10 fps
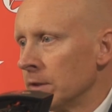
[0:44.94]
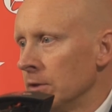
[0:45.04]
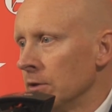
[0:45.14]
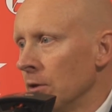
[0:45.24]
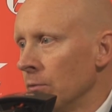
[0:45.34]

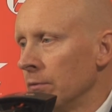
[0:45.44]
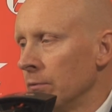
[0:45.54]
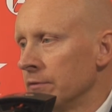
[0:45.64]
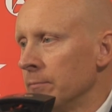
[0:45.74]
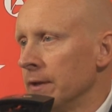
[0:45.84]
you know, it
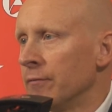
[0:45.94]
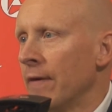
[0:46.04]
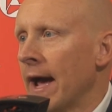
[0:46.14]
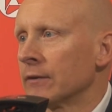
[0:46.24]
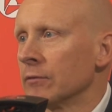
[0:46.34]
was a big
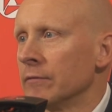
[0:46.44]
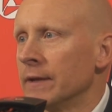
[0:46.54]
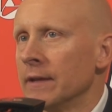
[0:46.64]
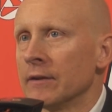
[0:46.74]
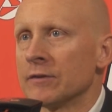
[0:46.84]
factor of
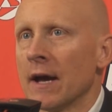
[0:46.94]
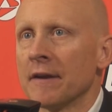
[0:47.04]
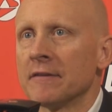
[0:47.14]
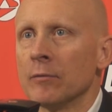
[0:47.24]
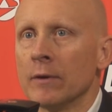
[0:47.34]
getting the
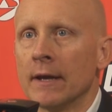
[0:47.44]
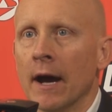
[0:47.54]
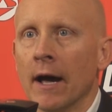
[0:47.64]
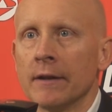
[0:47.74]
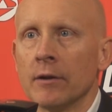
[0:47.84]
shots that we
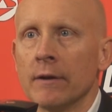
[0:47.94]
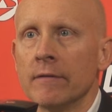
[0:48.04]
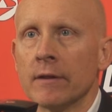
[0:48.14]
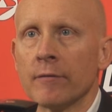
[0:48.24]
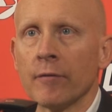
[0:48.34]
got. You know,
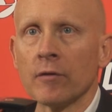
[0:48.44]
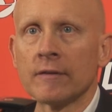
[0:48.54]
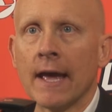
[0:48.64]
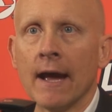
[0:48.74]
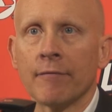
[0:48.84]
even in the
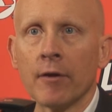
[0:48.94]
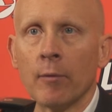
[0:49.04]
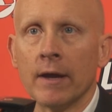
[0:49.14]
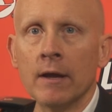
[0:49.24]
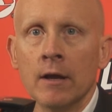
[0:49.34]
first half,
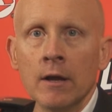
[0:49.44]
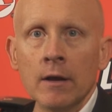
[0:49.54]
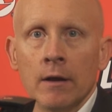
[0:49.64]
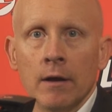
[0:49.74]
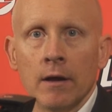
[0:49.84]
thought we
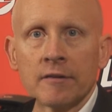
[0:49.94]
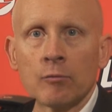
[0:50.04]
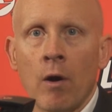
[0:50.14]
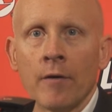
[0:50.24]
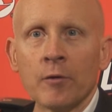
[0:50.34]

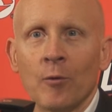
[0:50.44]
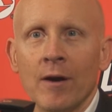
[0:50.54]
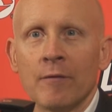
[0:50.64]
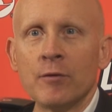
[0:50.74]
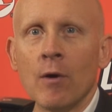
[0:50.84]
squandered
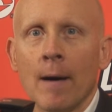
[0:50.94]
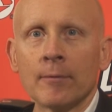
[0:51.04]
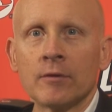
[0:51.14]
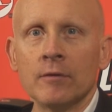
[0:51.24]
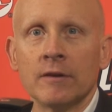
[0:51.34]
away a few
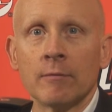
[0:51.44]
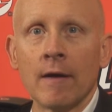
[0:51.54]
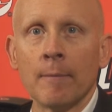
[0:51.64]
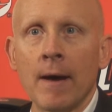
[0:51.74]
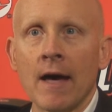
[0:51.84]
opportunities
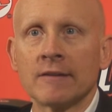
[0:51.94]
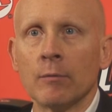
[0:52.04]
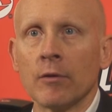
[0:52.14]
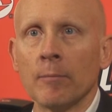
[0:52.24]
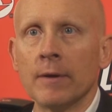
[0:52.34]
around the
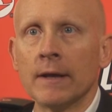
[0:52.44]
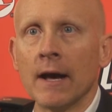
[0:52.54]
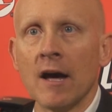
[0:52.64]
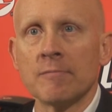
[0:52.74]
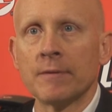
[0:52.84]
basket with our big
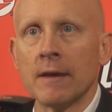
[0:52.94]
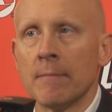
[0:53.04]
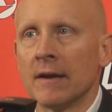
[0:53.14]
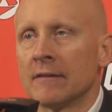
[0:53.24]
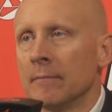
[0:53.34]
guys, but they
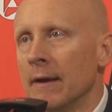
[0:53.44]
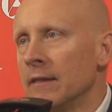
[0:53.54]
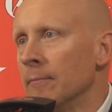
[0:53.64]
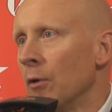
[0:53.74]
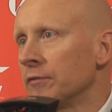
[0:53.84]

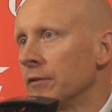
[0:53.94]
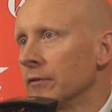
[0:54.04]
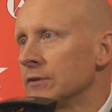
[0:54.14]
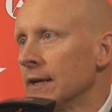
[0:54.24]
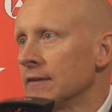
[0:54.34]
made the most of
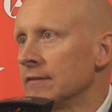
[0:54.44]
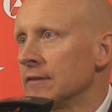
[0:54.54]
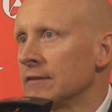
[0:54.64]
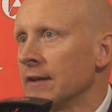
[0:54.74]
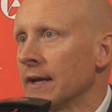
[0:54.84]
their chances
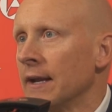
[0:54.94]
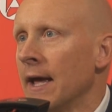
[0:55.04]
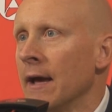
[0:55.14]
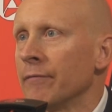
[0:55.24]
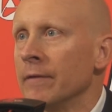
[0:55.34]
in the second
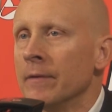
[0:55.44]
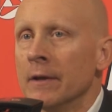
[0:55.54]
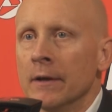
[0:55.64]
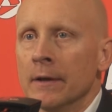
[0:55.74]
half. And